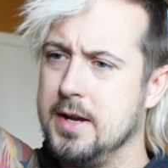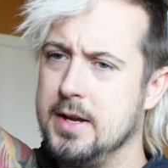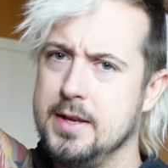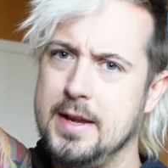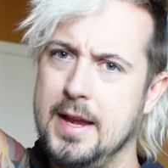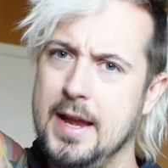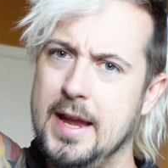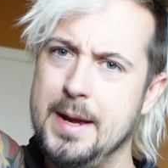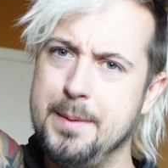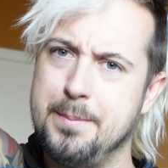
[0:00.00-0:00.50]

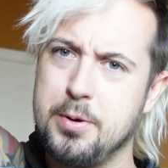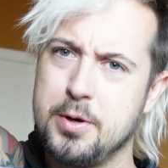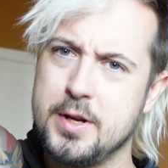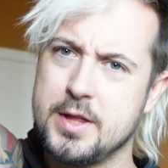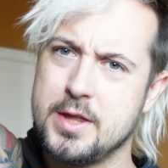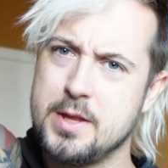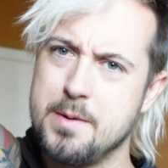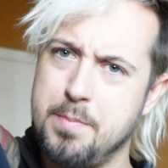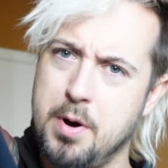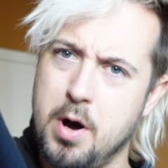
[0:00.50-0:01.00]
tapered
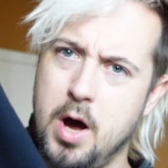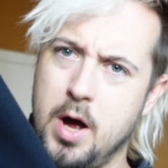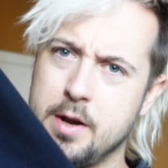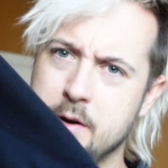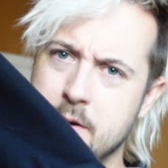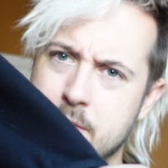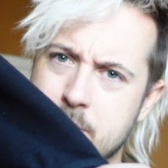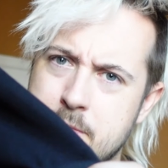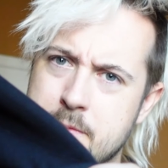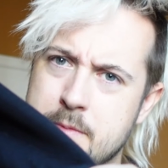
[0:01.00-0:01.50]
at the
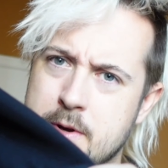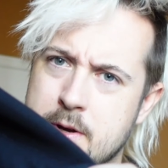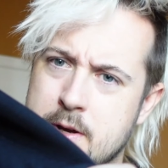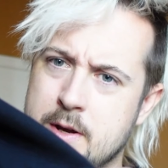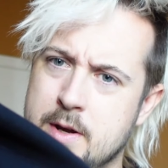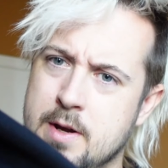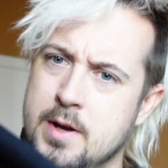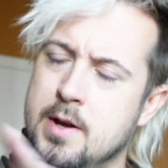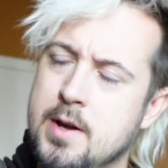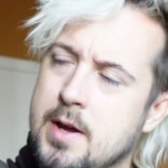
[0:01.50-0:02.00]
bottom,
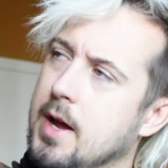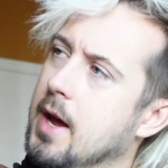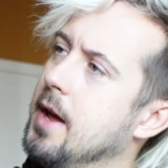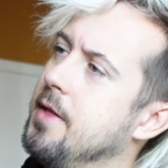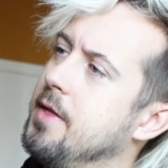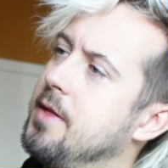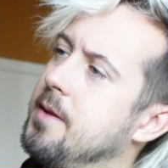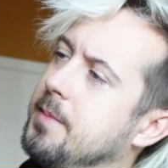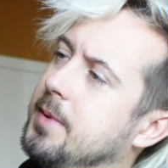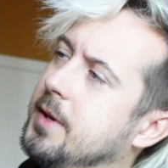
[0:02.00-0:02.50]

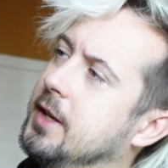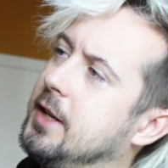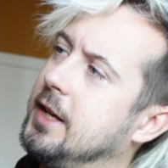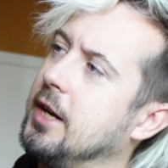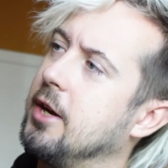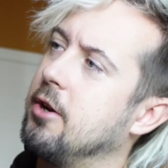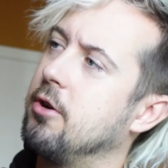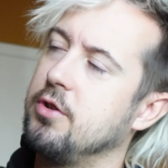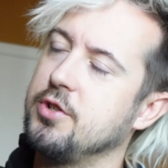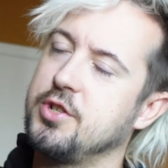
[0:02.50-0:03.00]
and the
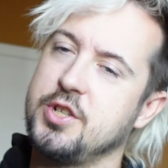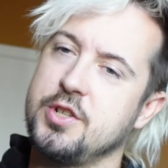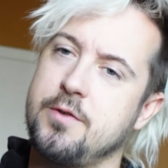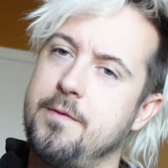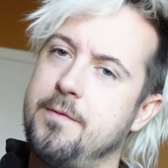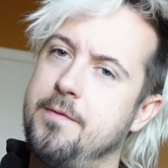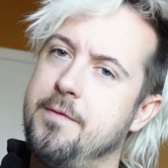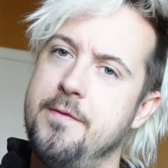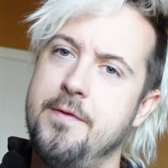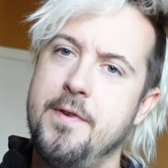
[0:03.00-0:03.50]
material is just
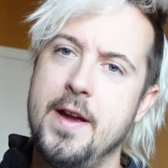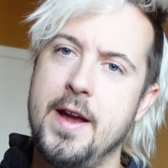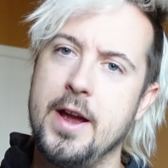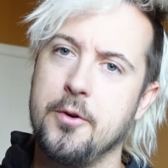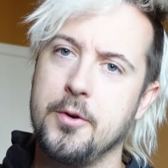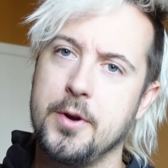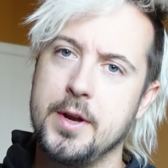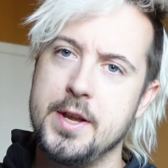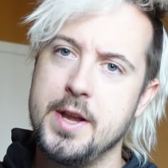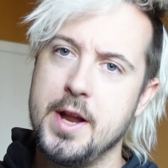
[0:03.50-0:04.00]

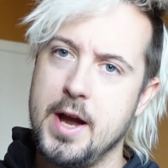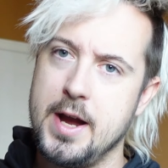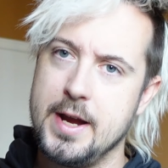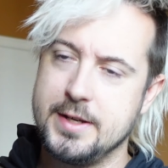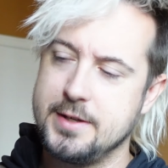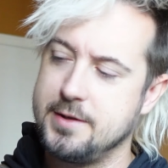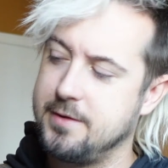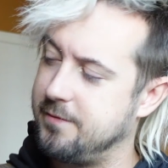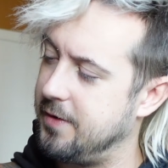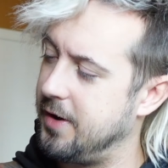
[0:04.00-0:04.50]
very
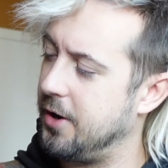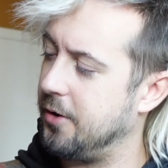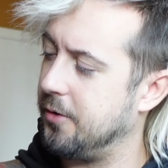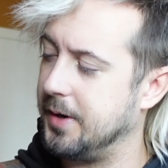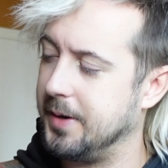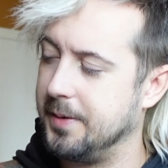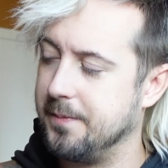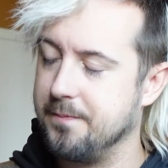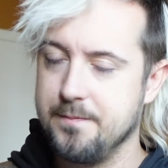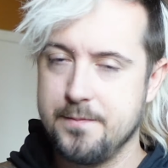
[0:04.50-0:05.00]
nice,
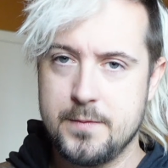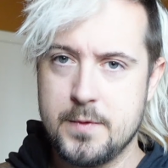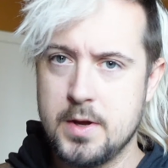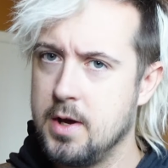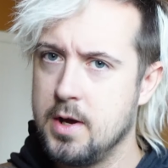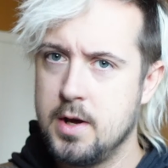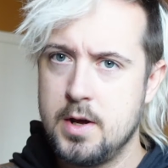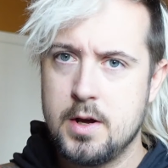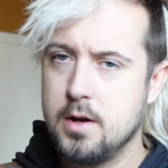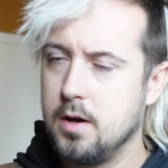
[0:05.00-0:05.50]
very,
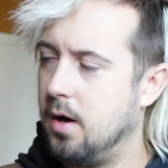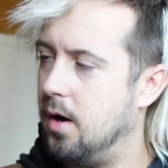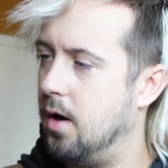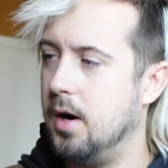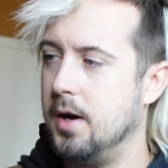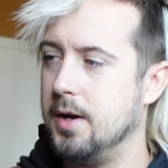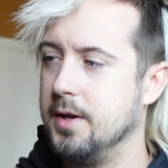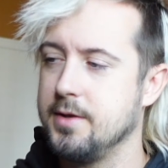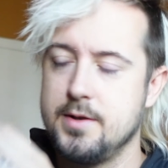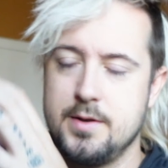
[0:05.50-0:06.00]

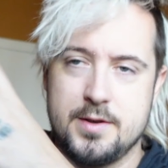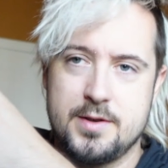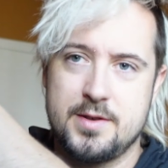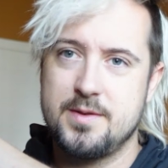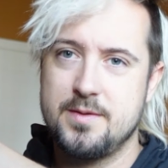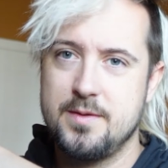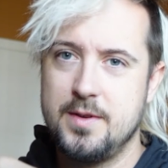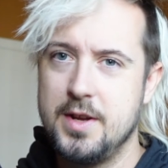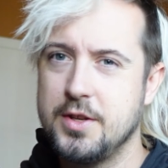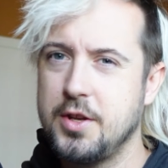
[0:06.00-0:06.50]

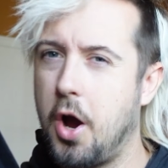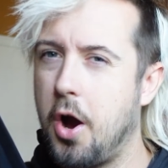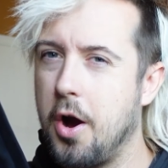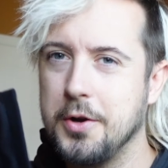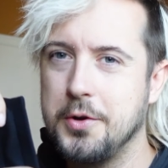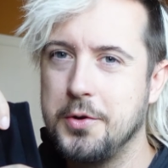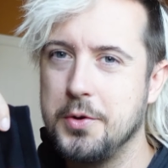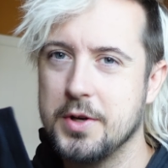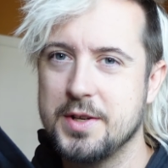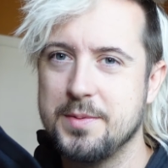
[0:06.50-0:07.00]
it's
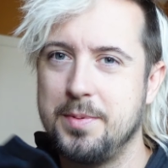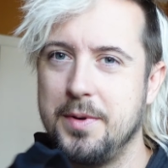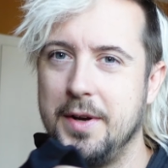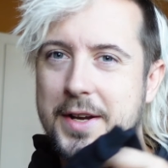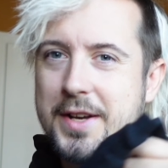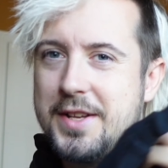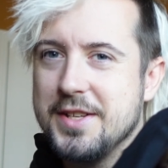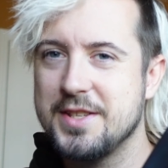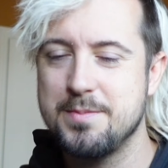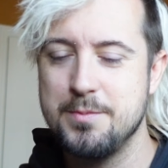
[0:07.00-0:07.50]
hard to
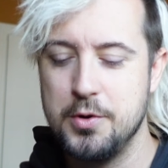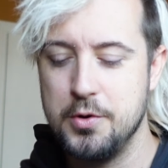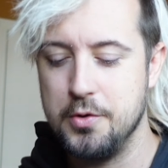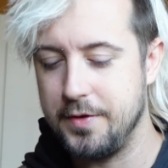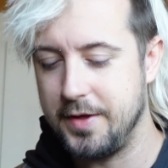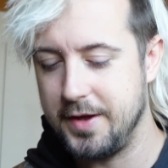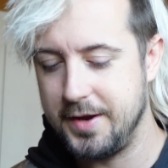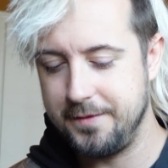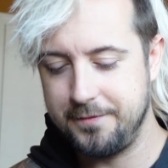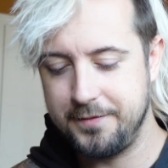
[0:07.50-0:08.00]
explain. It's
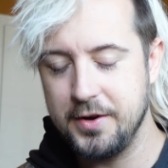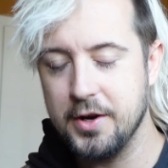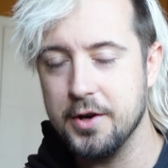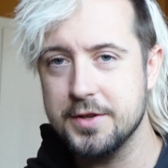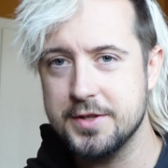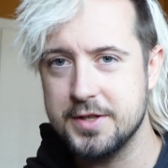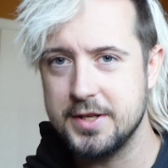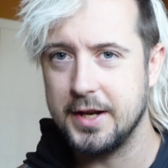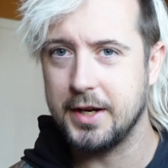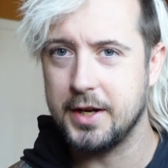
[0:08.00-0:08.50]
smooth. It
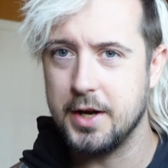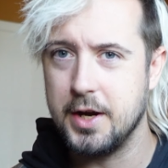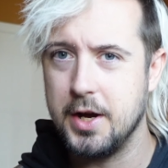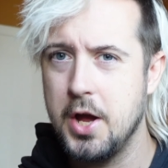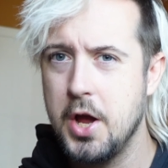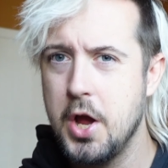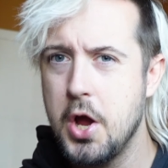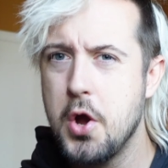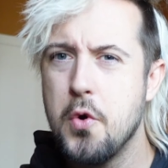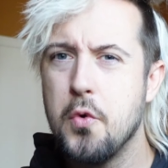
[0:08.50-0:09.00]
feels like
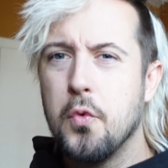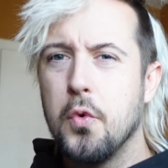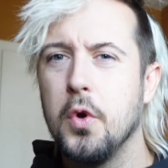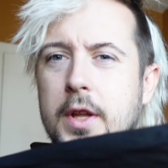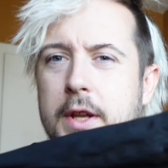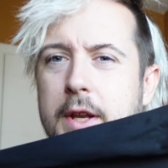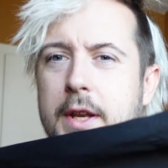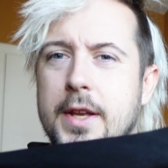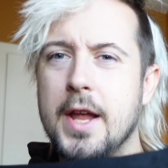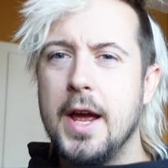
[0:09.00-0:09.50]
a
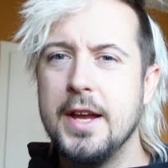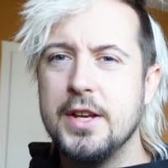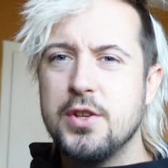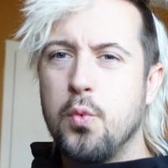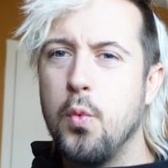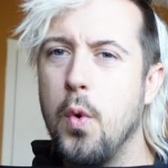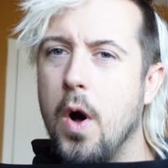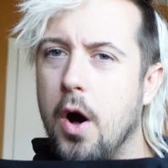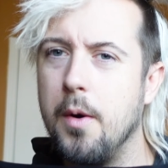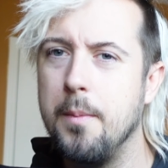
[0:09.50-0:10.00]
really nice,
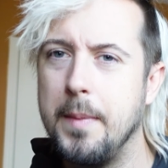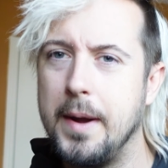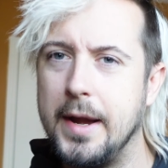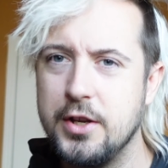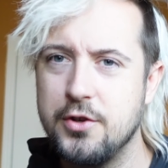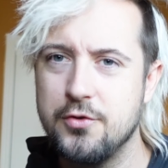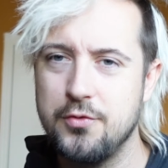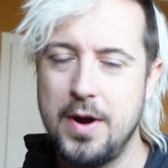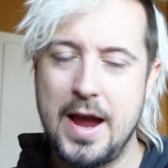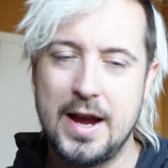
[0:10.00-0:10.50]

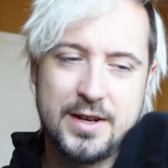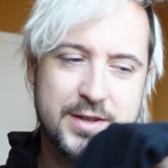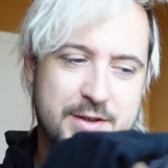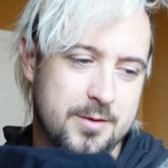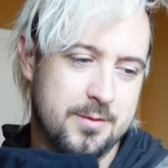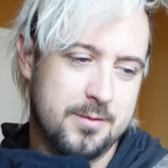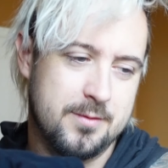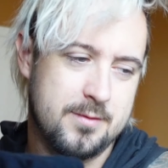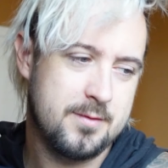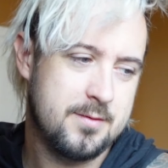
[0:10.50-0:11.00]
well-made
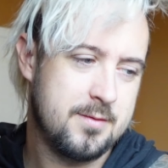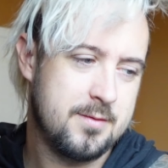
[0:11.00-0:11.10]
tracksuit.